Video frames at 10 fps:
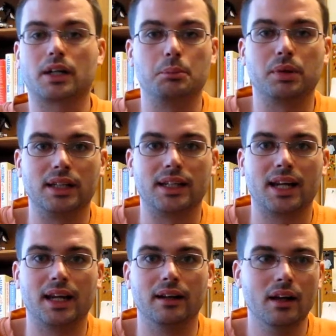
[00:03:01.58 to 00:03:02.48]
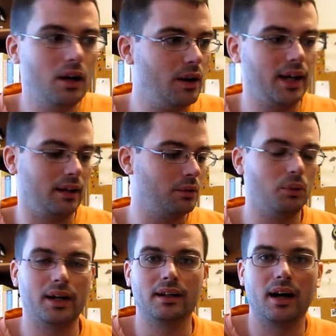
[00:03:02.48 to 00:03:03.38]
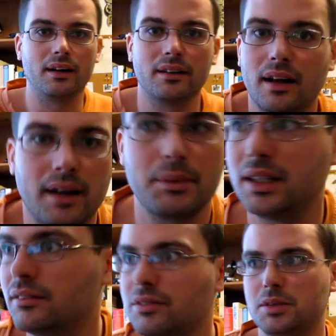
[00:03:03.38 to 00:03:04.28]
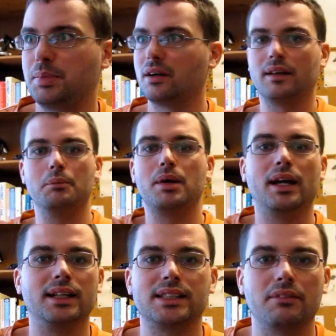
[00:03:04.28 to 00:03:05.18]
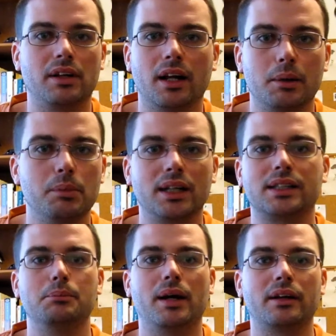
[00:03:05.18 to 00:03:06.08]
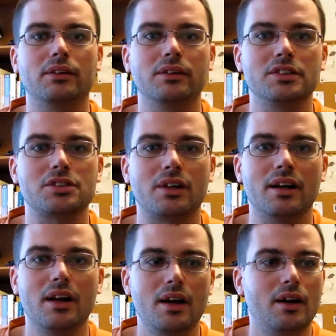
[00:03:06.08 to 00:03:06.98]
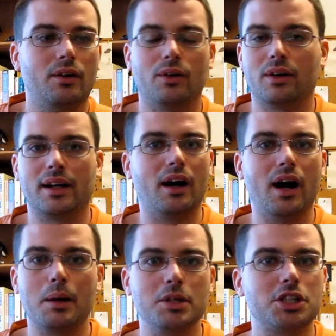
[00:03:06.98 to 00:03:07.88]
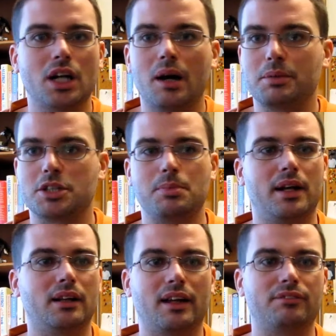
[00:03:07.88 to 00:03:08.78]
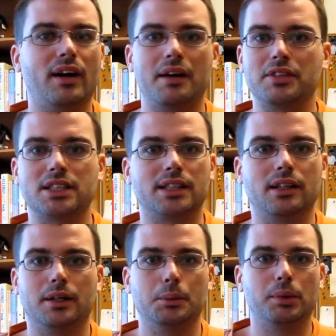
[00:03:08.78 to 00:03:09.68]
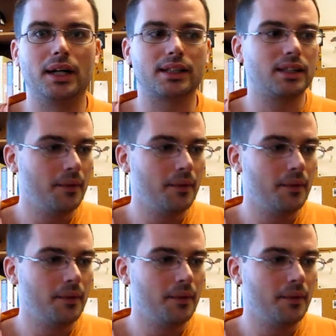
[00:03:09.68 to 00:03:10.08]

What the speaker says: complete kit. Hey, why not? I mean, it's better than paying 700 bucks at Michael's or at a hobby shop. You're spending like 500 or 600 bucks.